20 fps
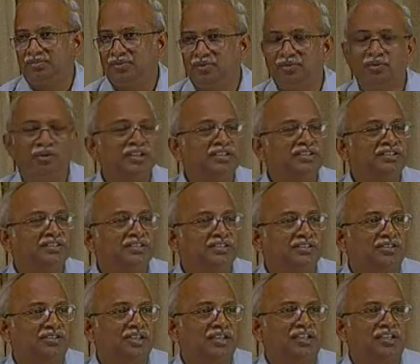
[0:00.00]
What is it
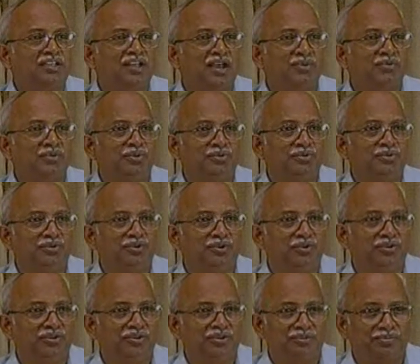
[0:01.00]
that has happened with the old
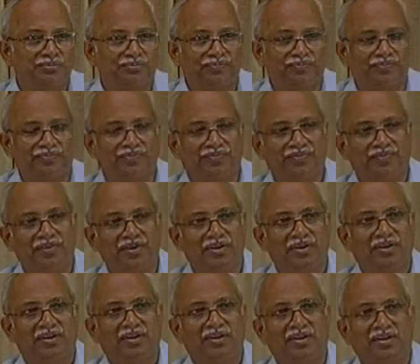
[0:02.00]
ship?
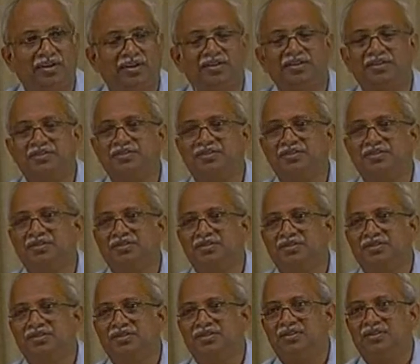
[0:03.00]
Let us see
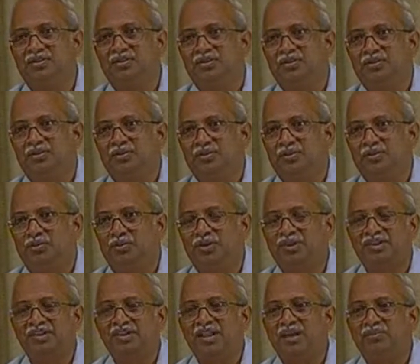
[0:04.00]
what
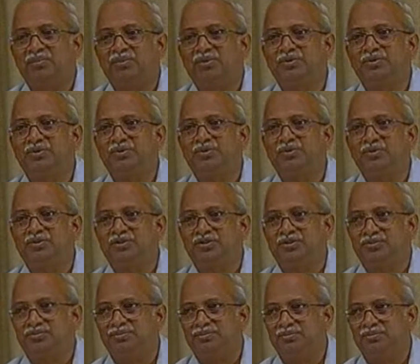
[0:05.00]
has happened with the old ship.